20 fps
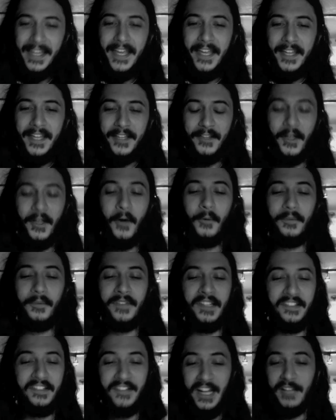So
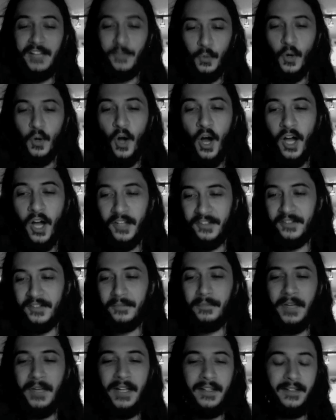the sets were
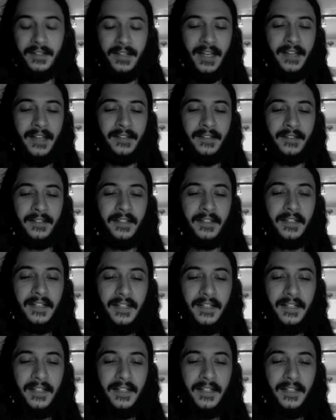awesome, and